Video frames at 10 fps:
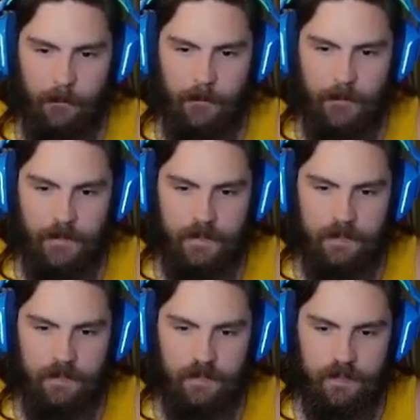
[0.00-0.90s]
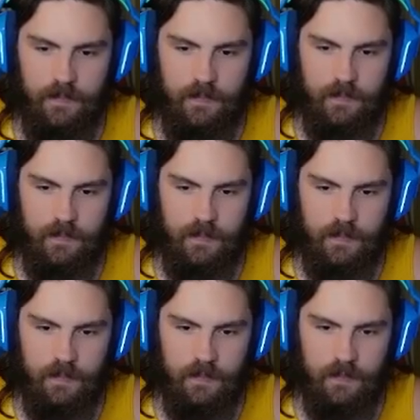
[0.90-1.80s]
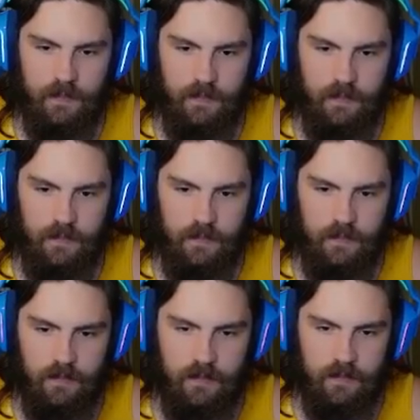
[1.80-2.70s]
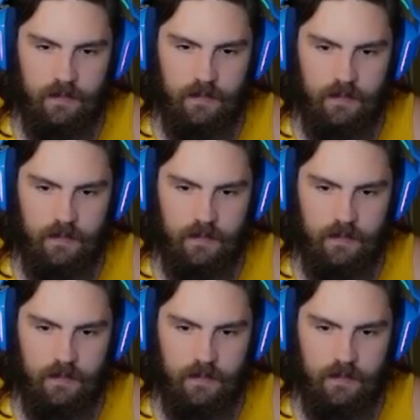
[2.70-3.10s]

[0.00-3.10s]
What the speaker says: Nothing is said.